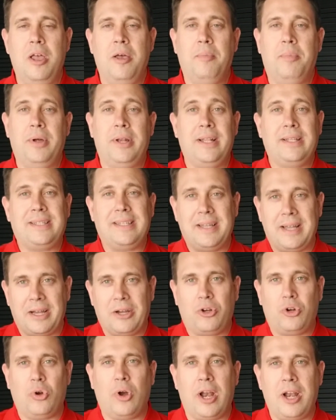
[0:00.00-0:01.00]
But it's an
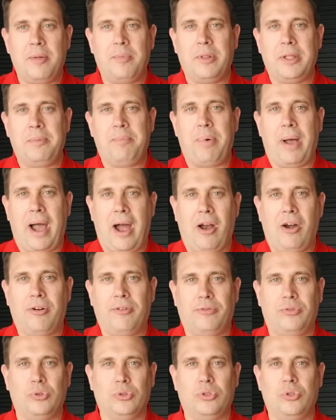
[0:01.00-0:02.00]
incredibly
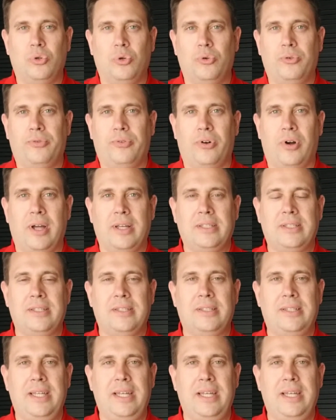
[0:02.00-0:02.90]
powerful tool for us as